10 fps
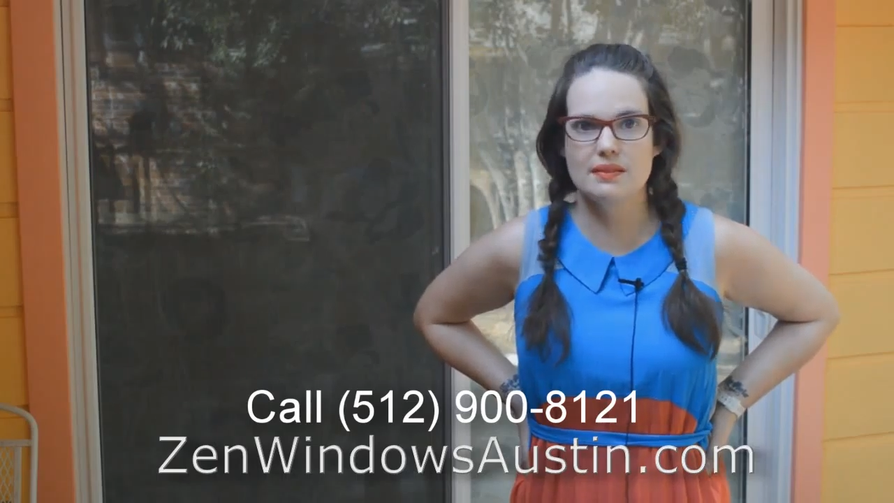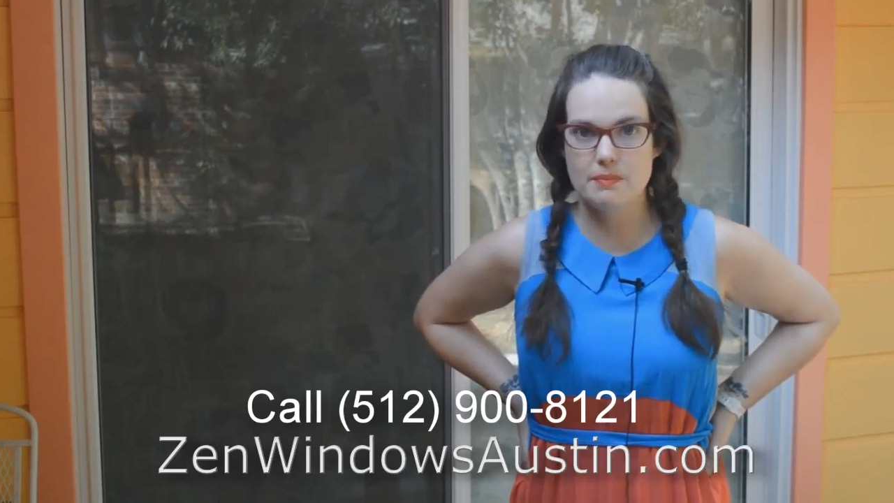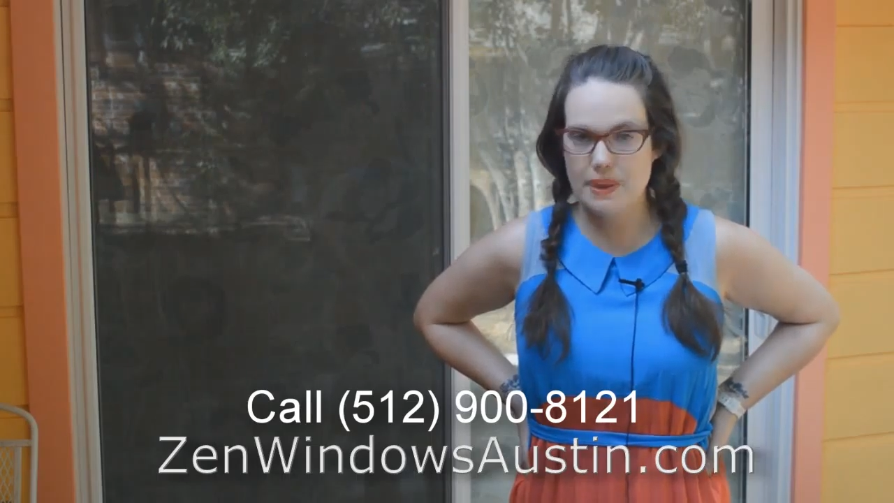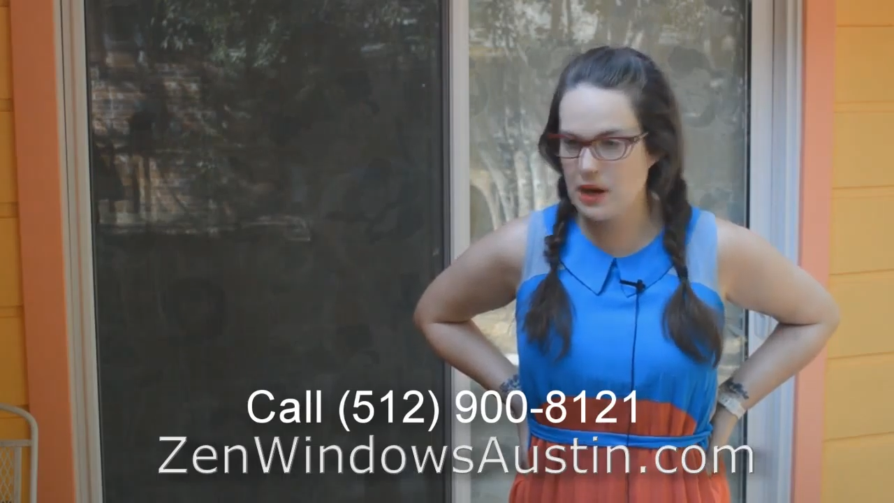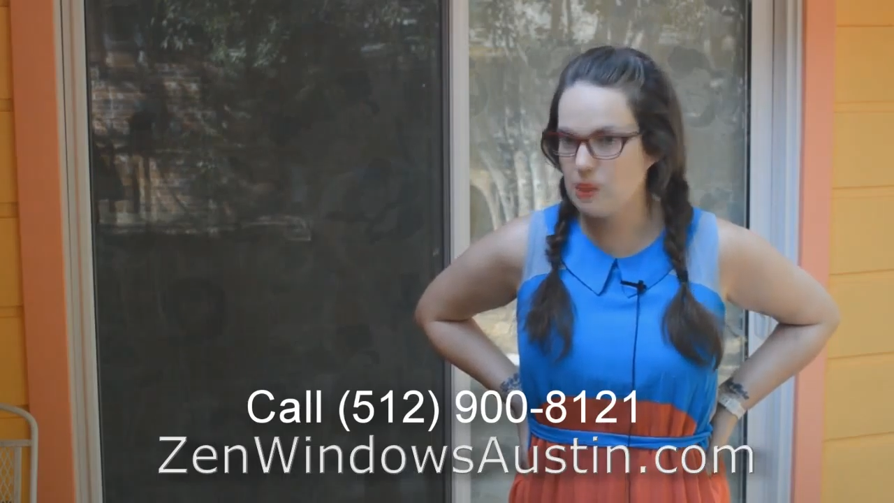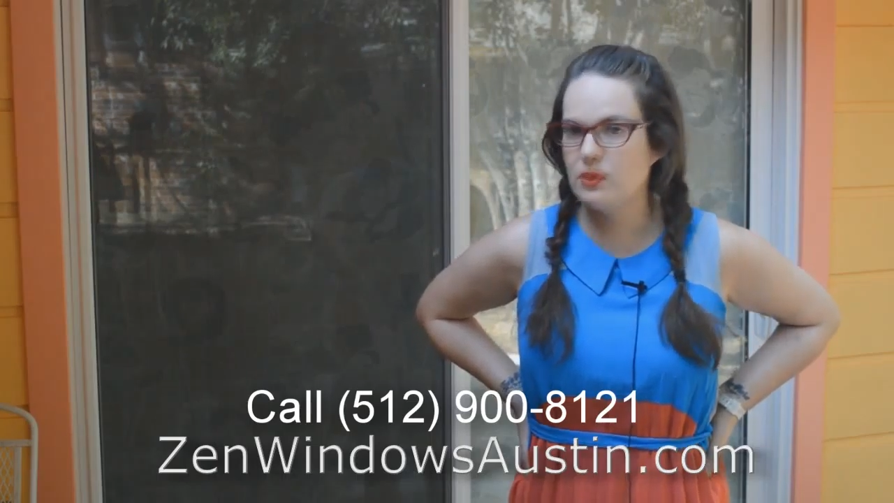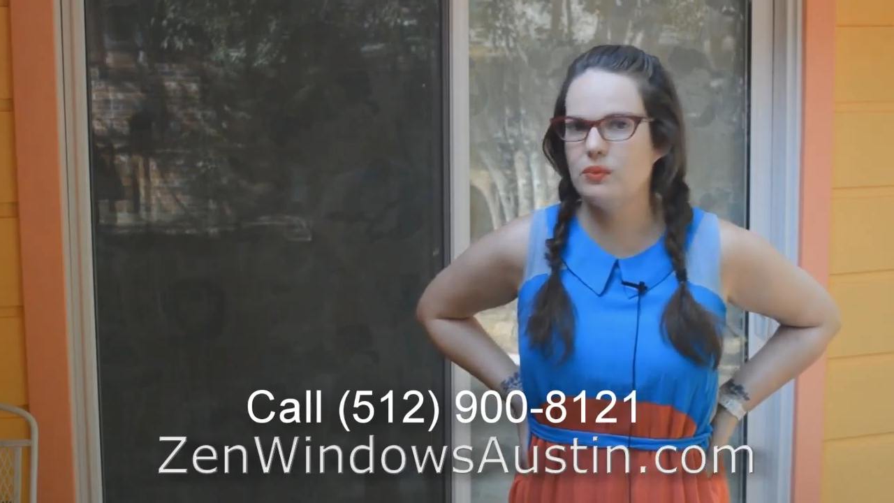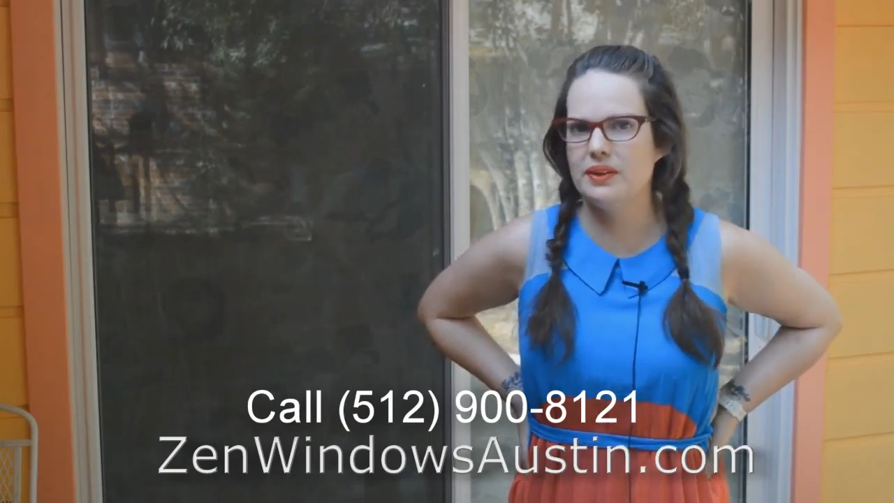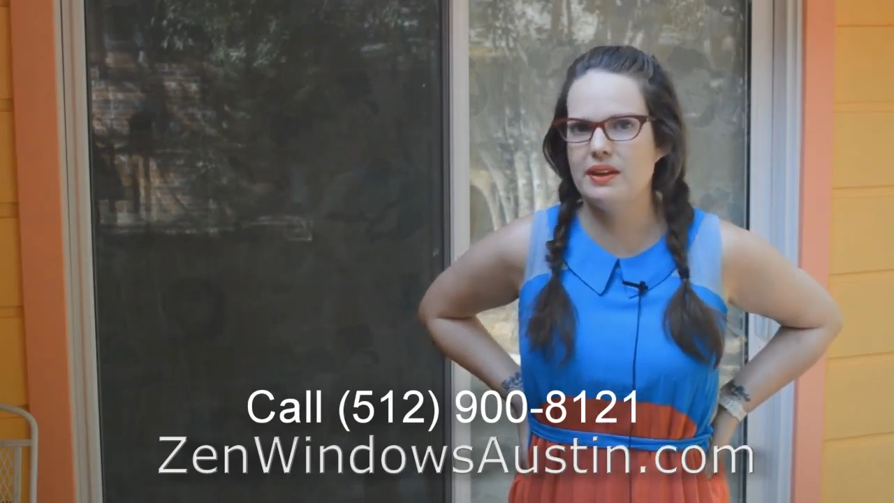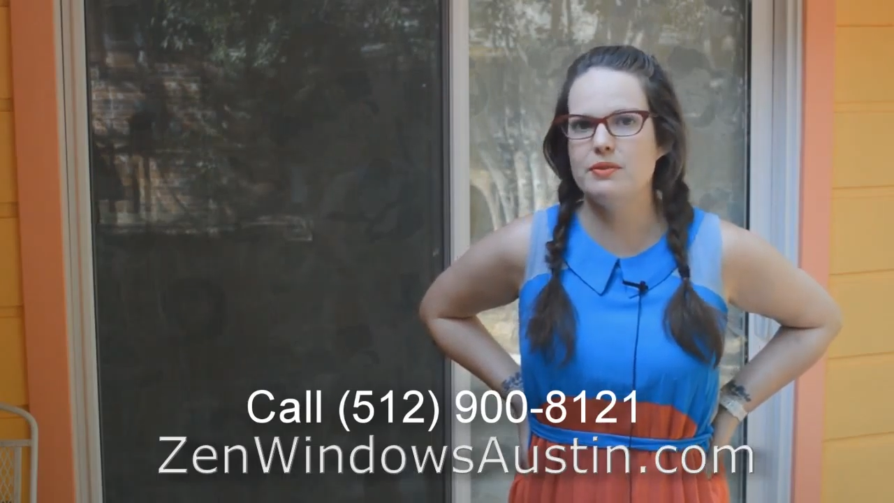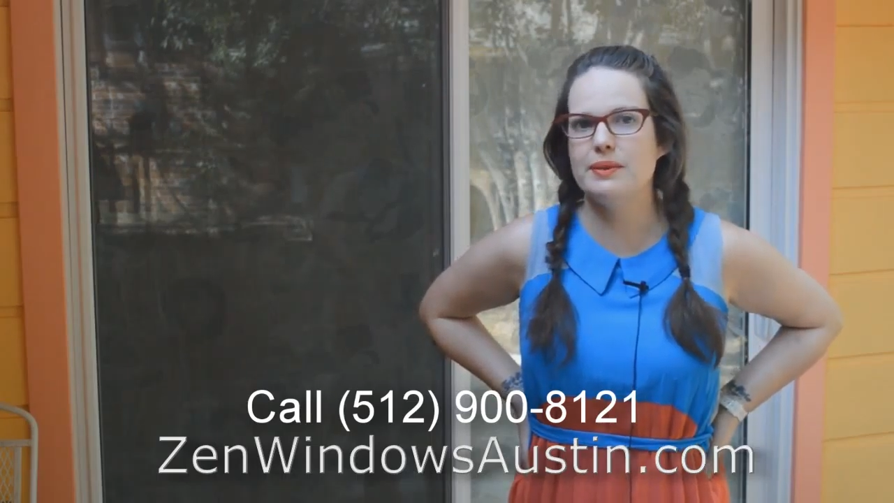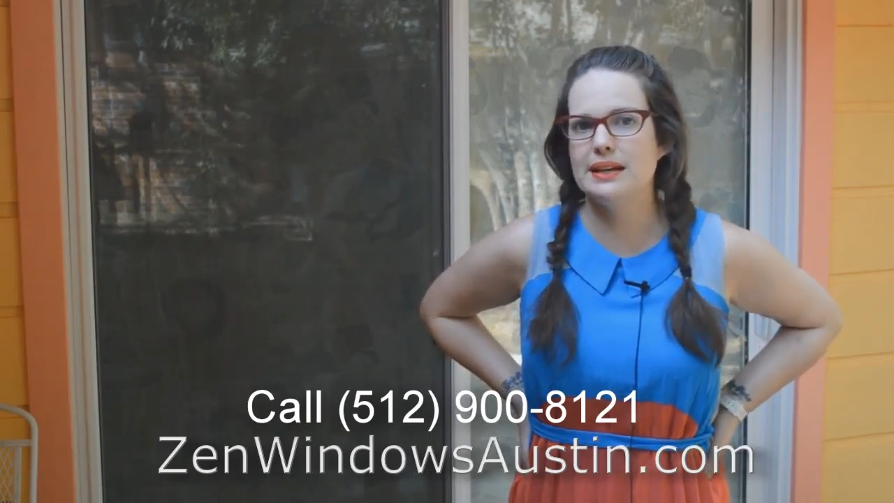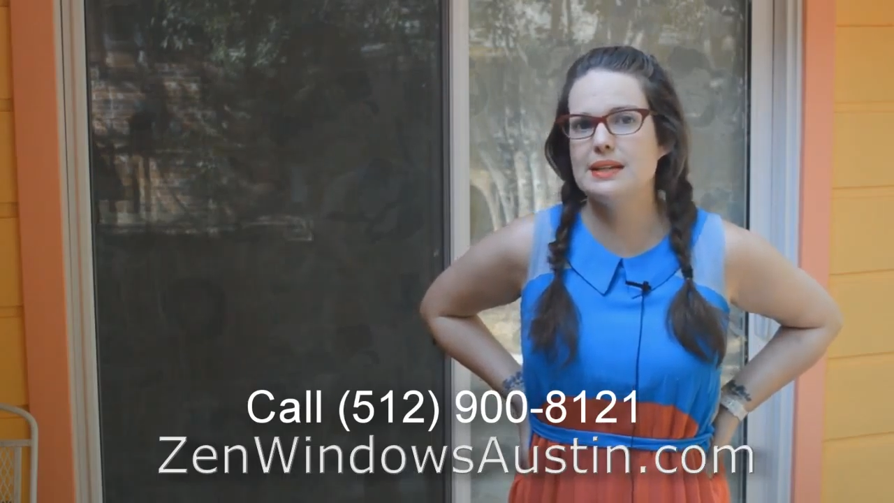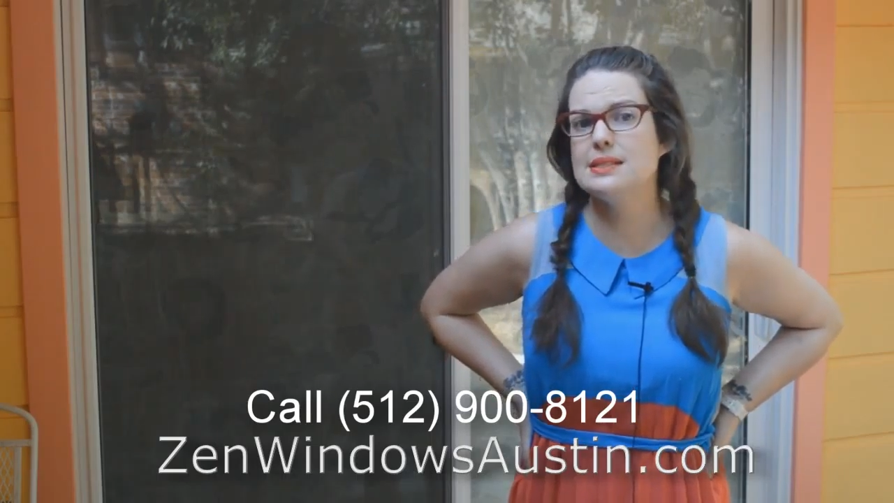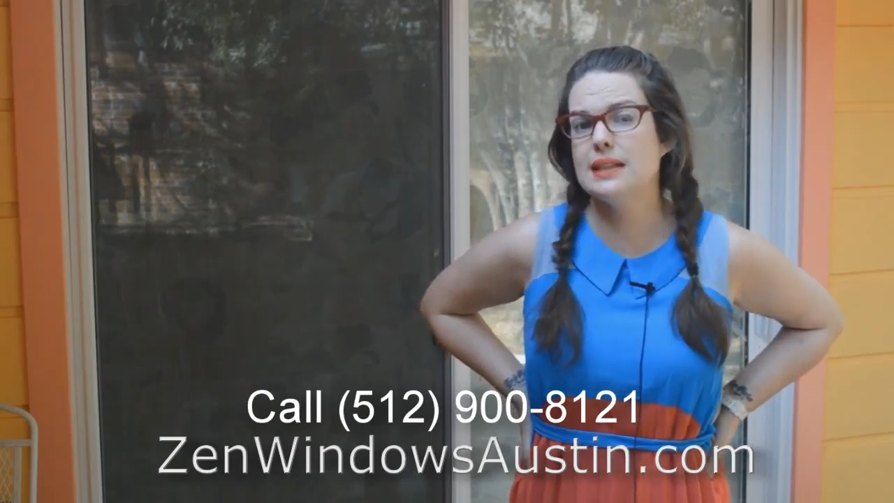comparable with
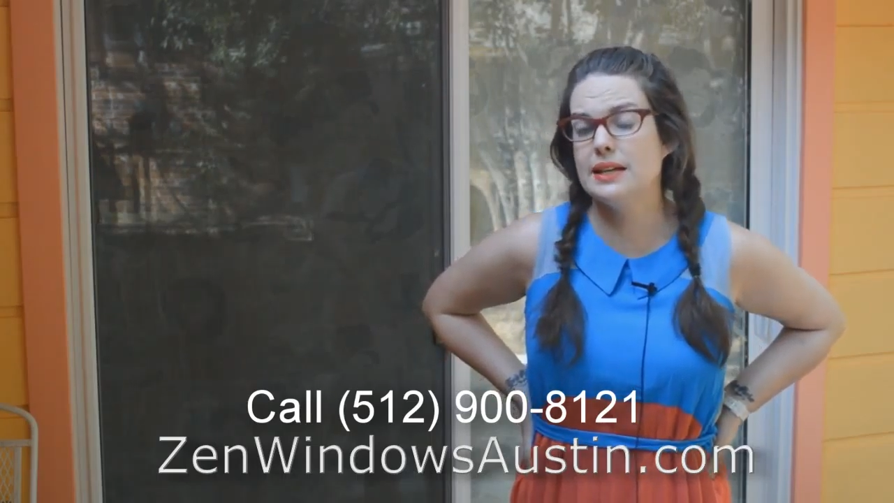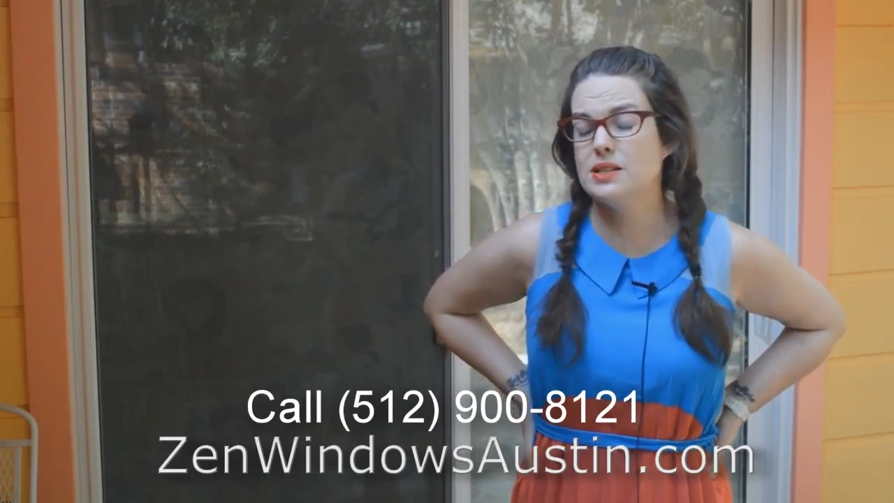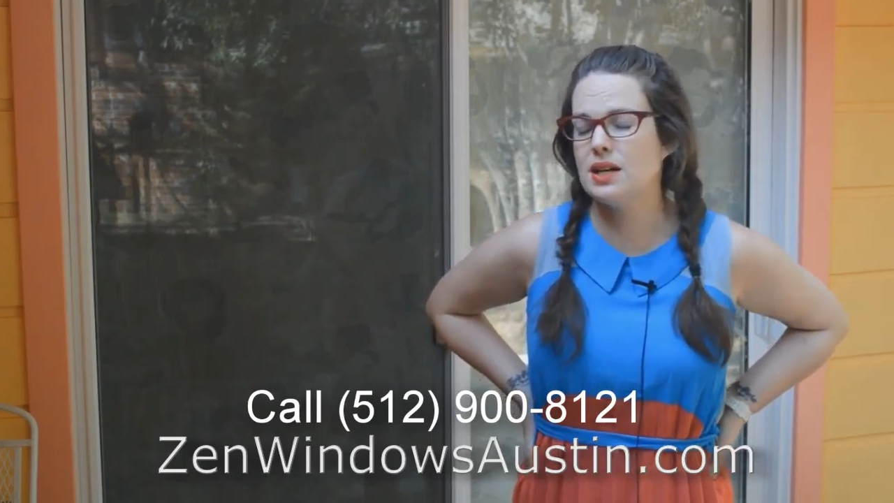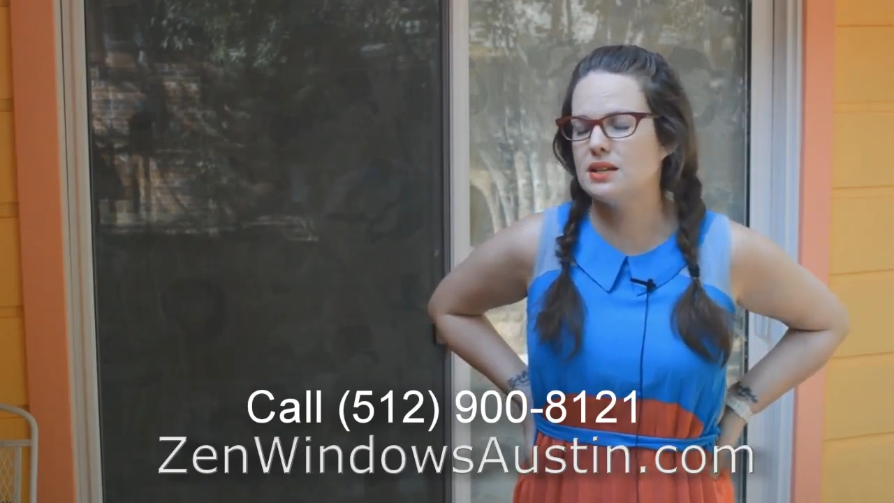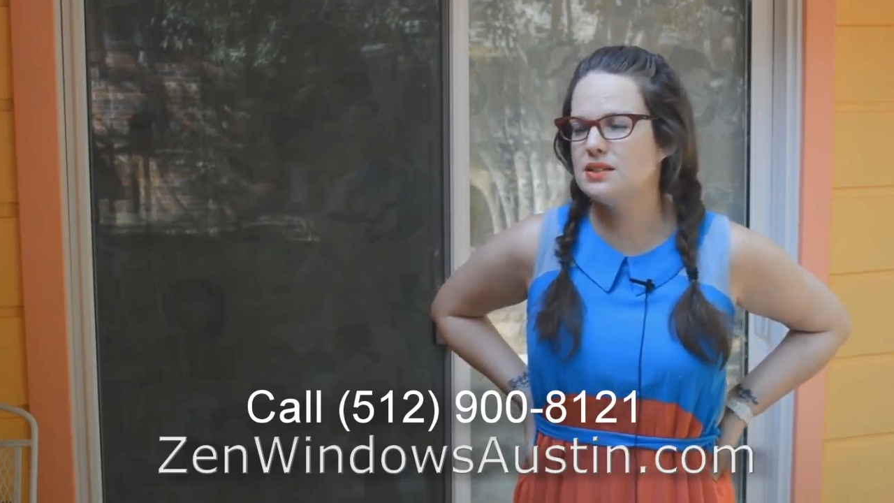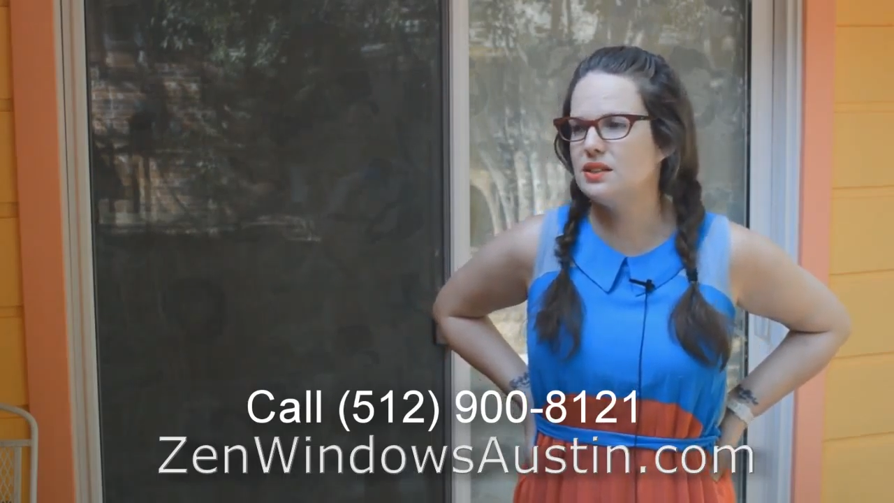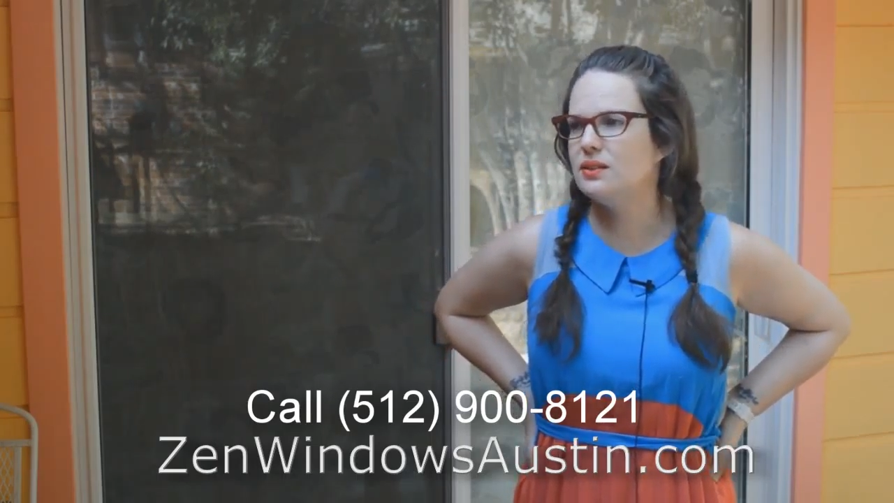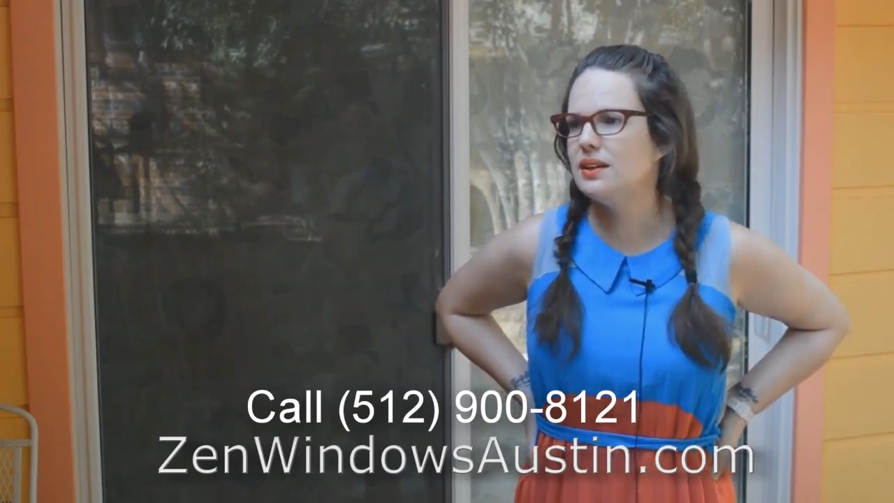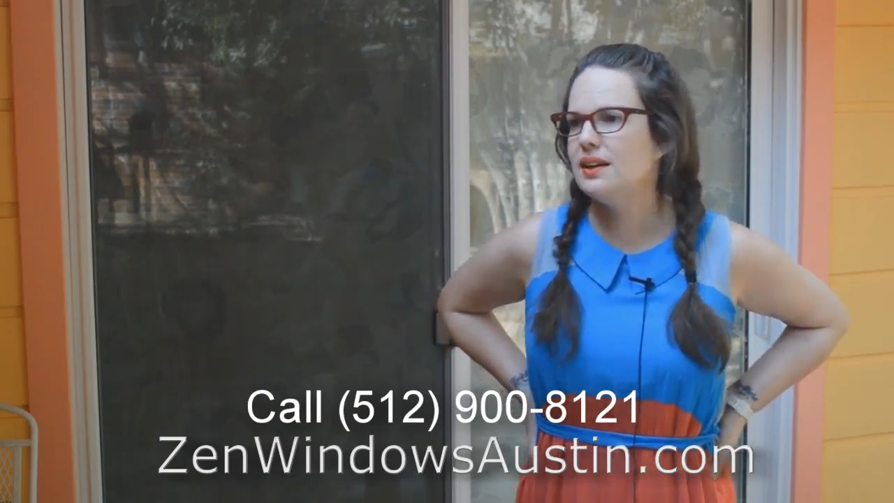everybody else that I had talked to.